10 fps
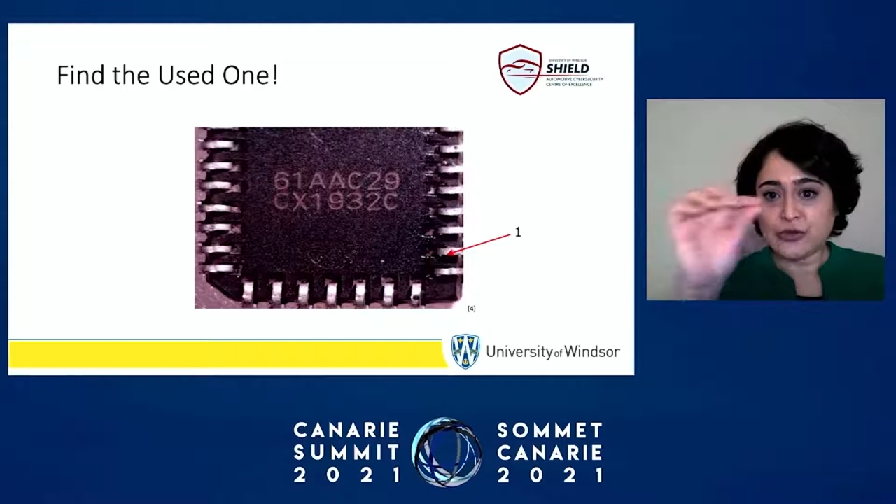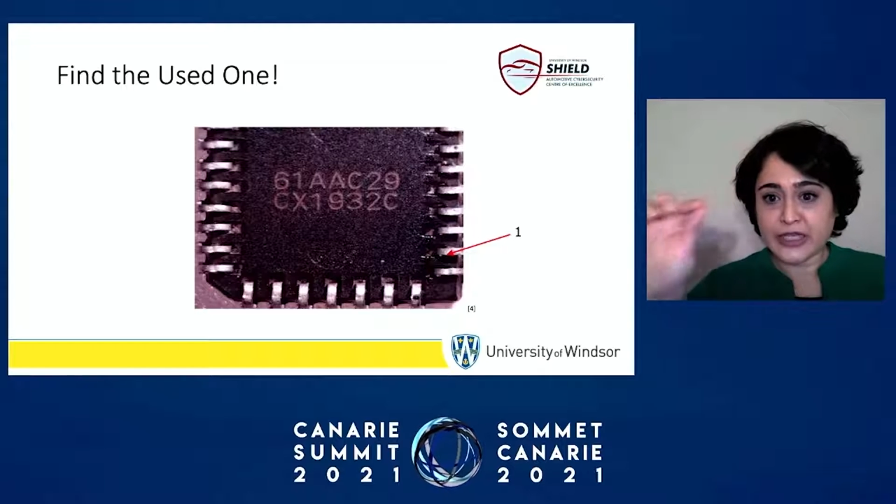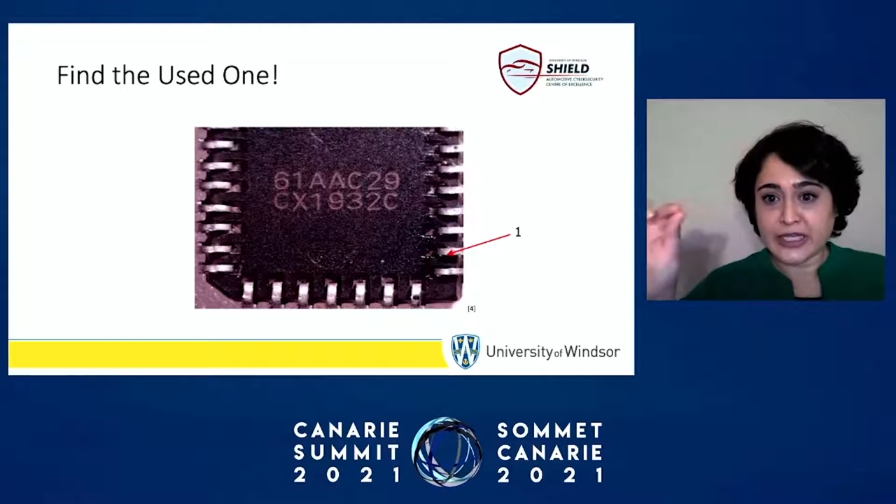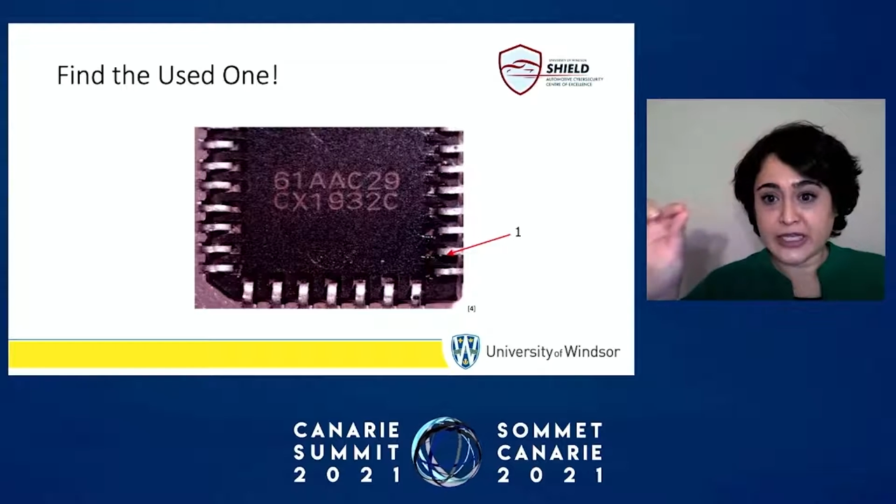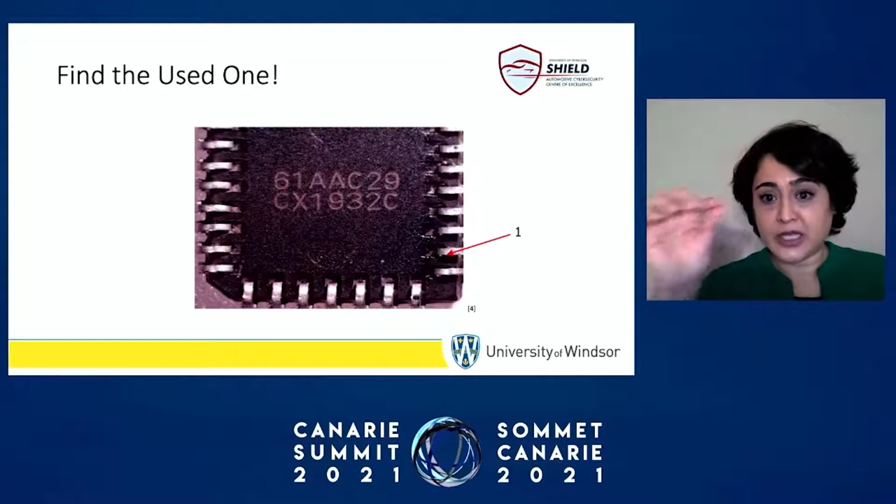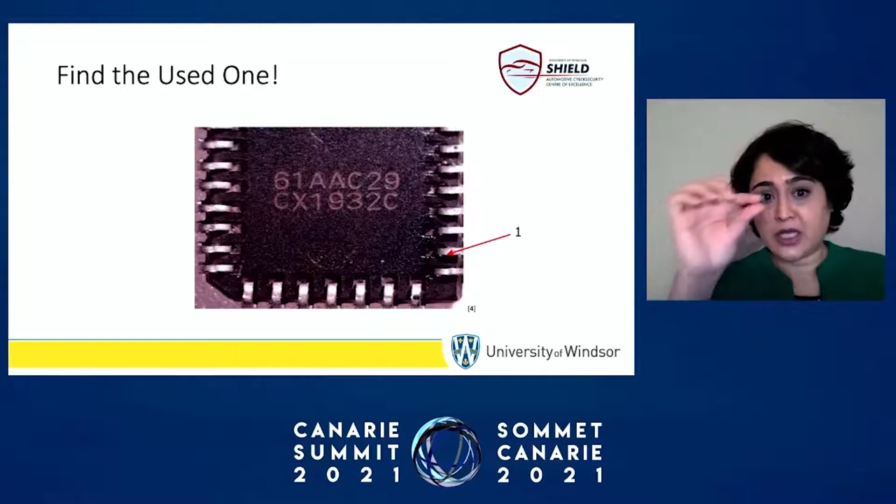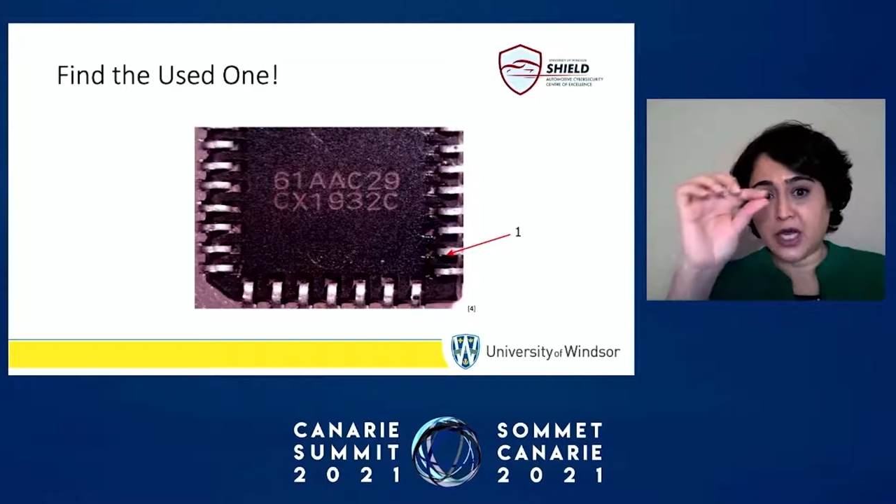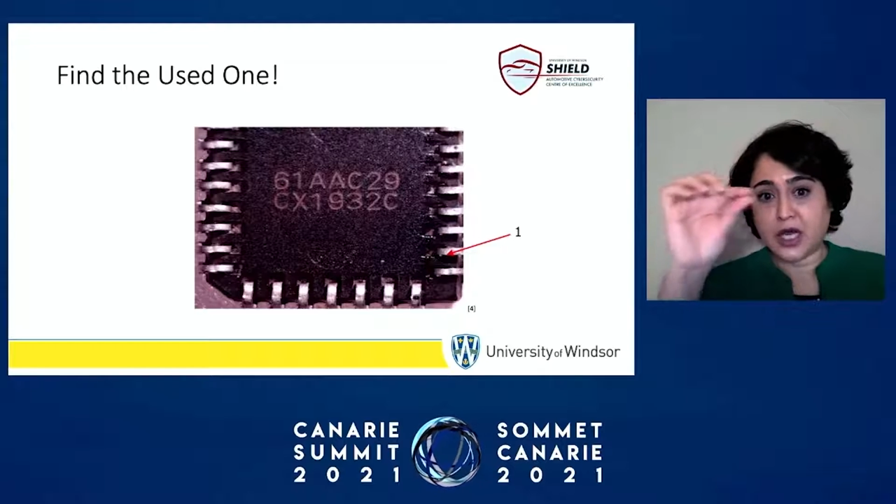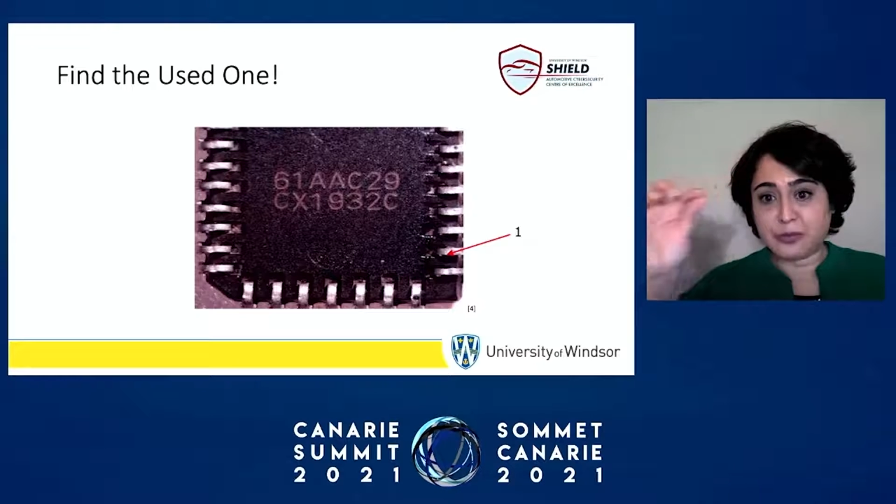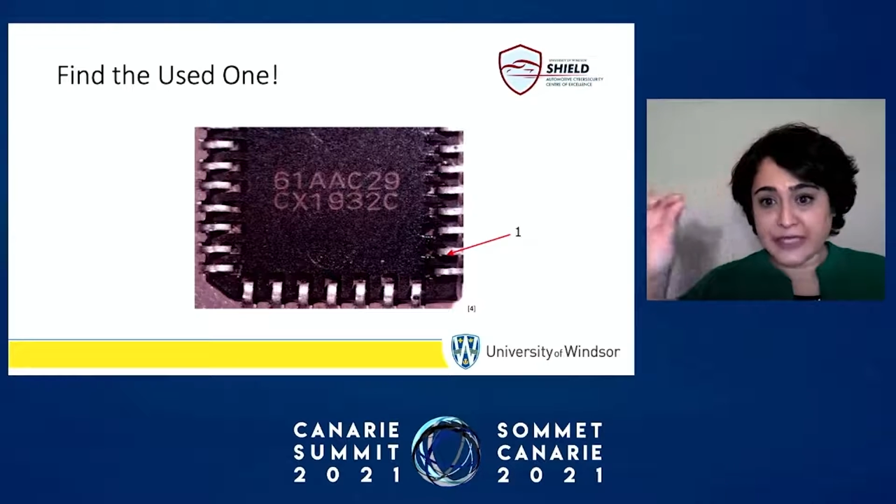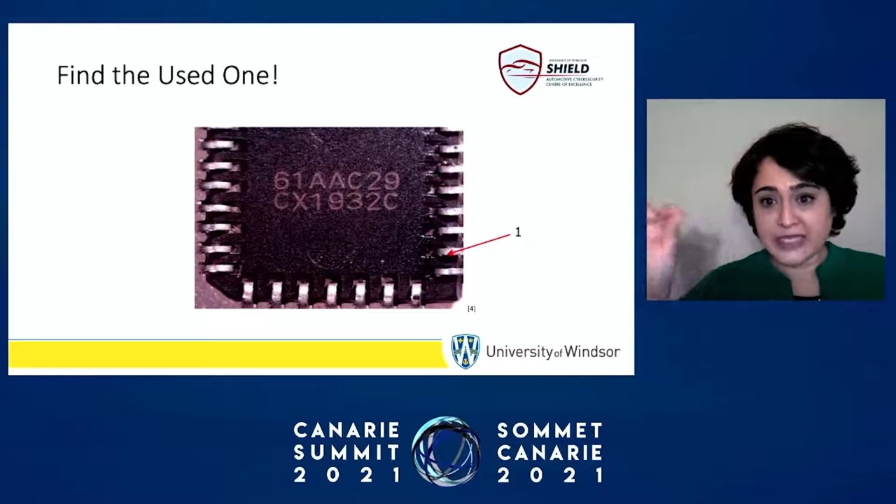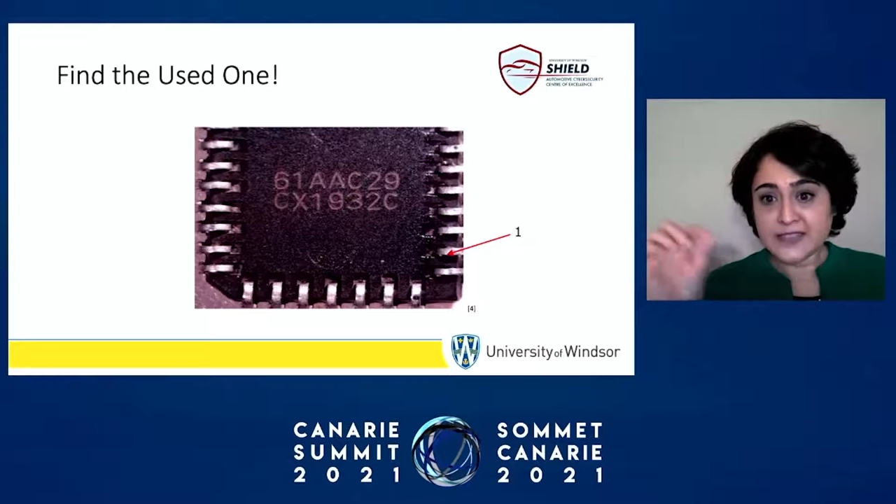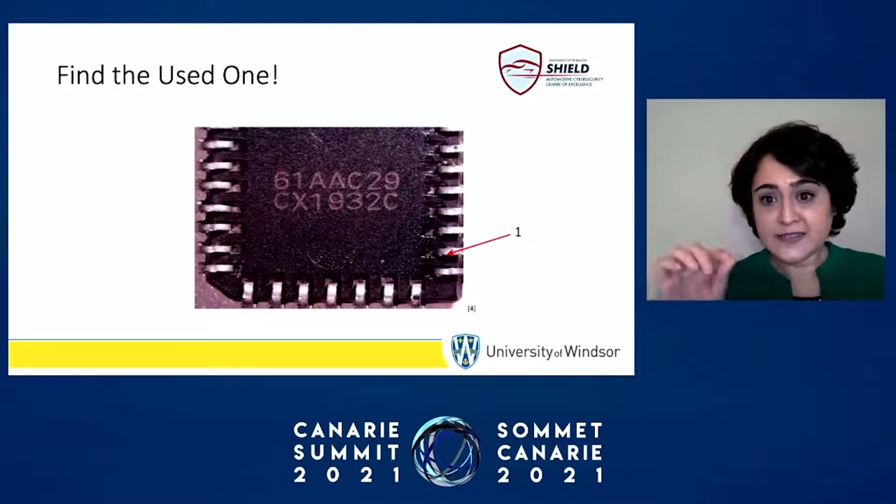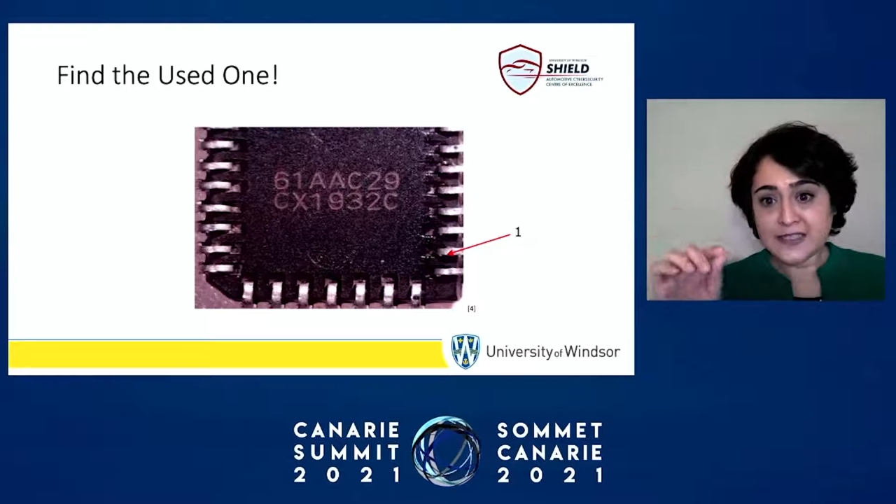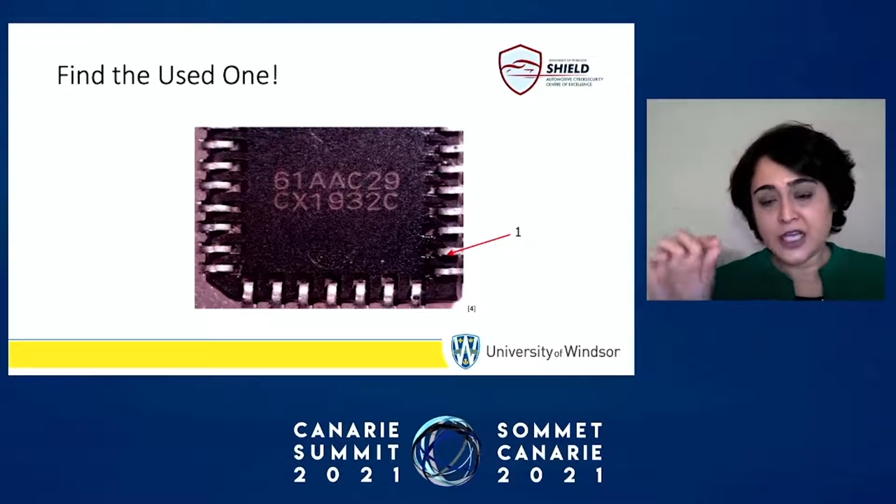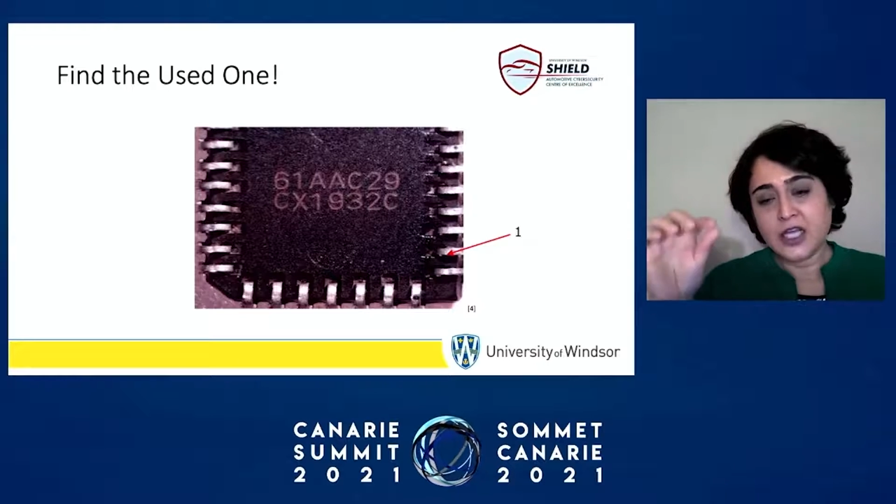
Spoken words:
the pins,